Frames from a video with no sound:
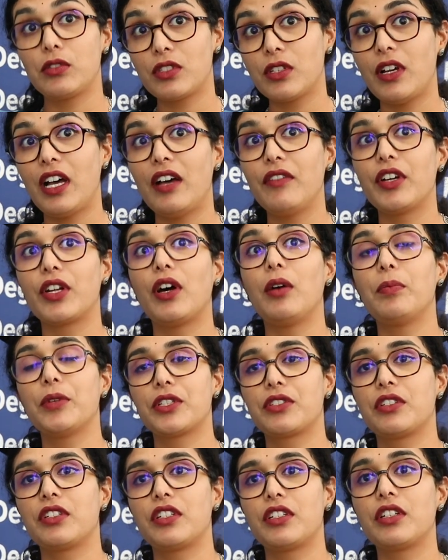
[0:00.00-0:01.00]
have an
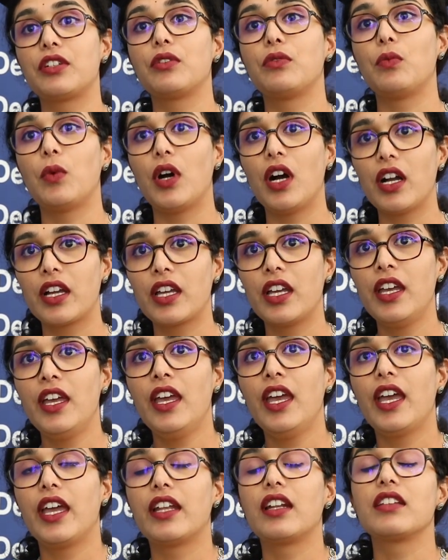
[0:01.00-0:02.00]
opportunity to work
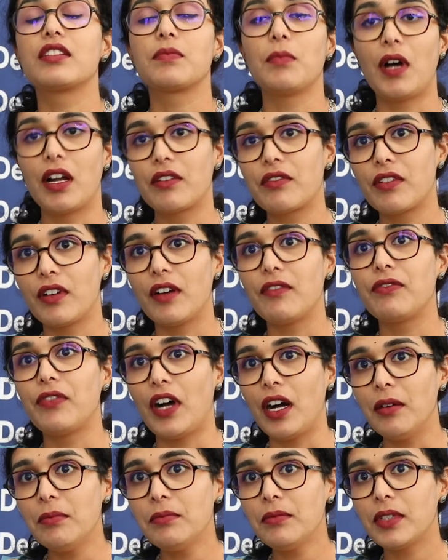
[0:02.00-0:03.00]
in a smart
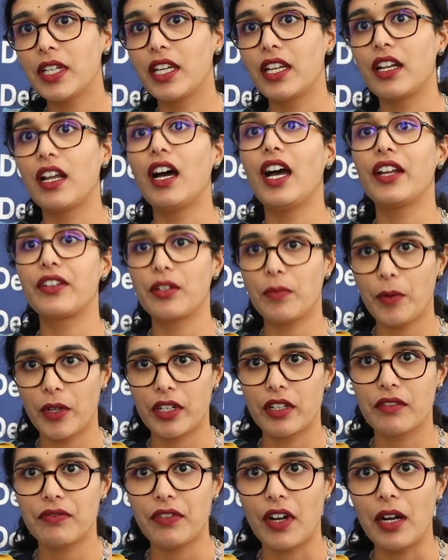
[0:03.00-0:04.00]
farm, in a
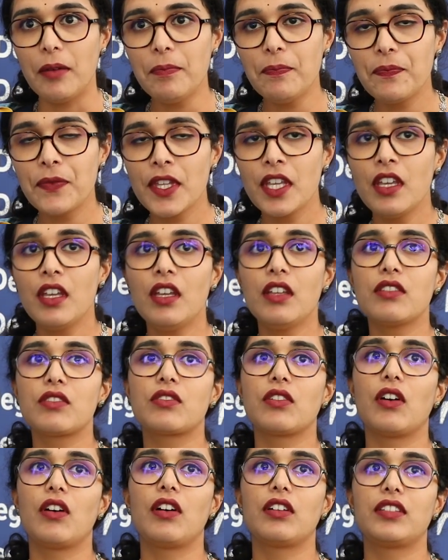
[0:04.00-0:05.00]
hydroponic farm.
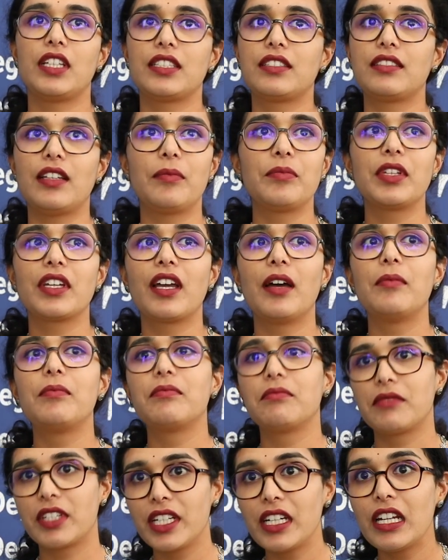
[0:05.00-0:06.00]
So that's something I'm
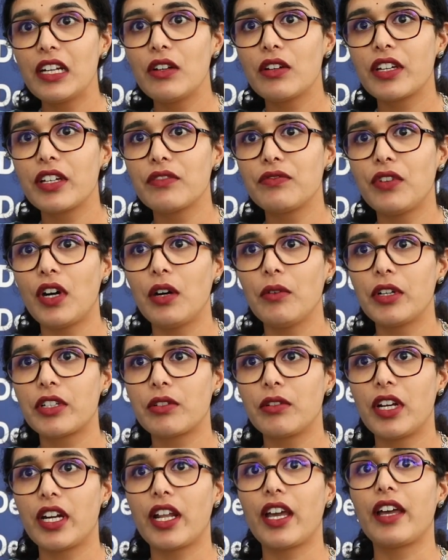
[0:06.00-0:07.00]
really looking forward
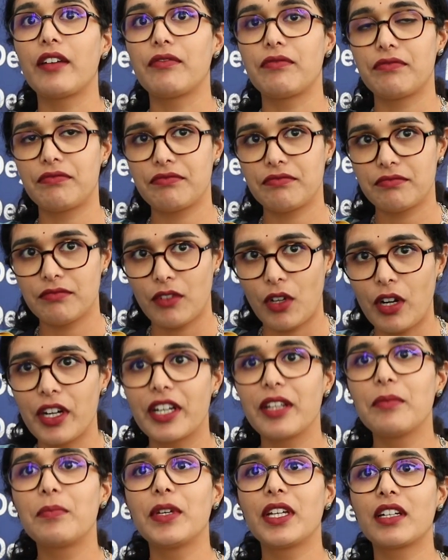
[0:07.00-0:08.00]
to, and I've
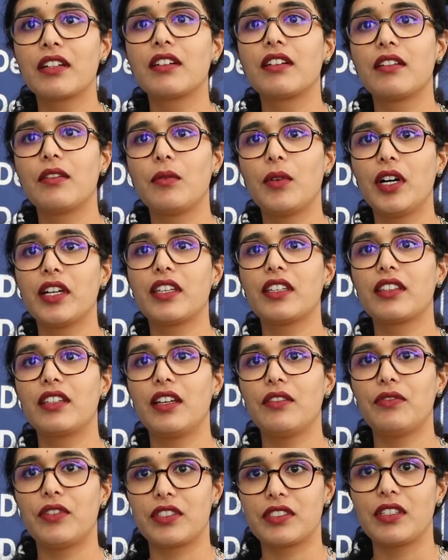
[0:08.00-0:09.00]
already been working
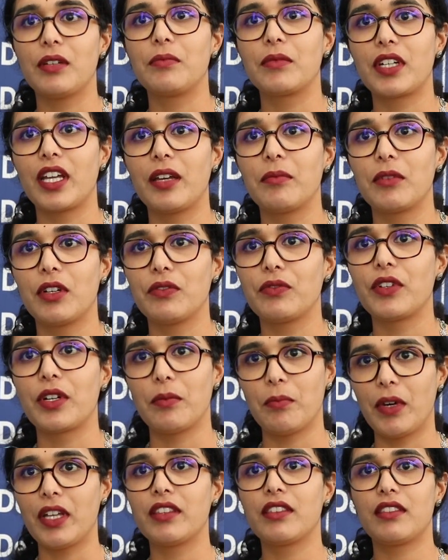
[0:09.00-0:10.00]
there for some time now, for
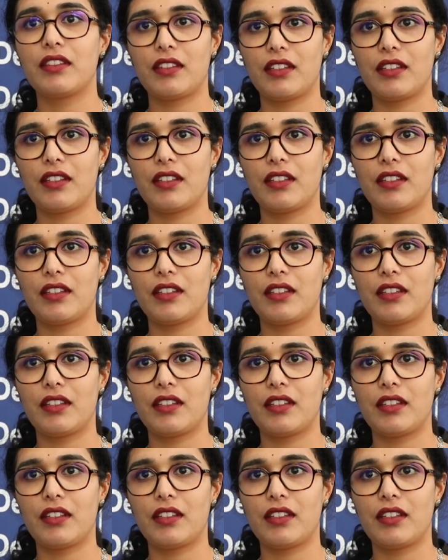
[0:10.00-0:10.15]
a month.